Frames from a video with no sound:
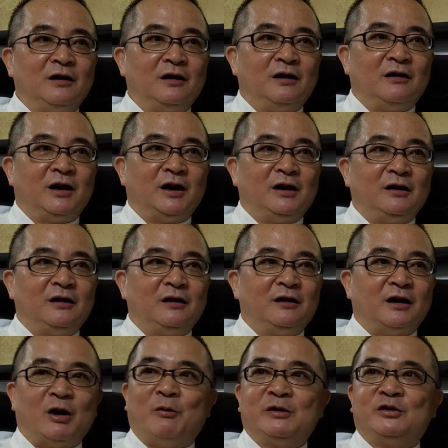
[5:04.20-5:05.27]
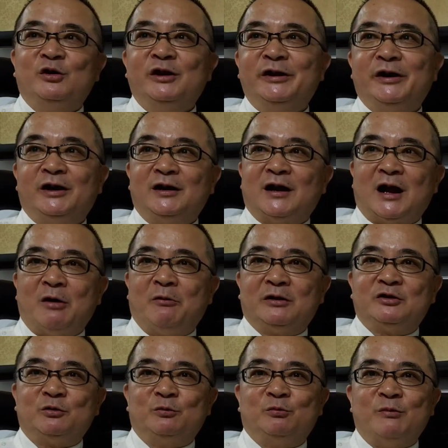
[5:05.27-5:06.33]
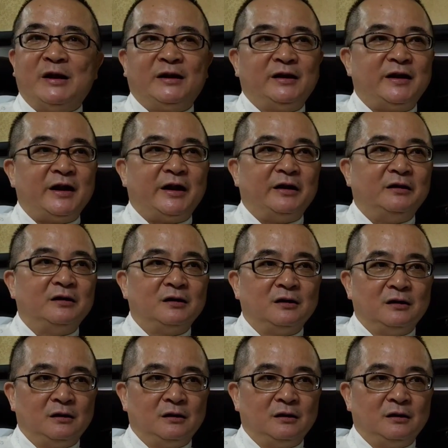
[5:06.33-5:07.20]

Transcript: all right? I want to learn, I want to meditate.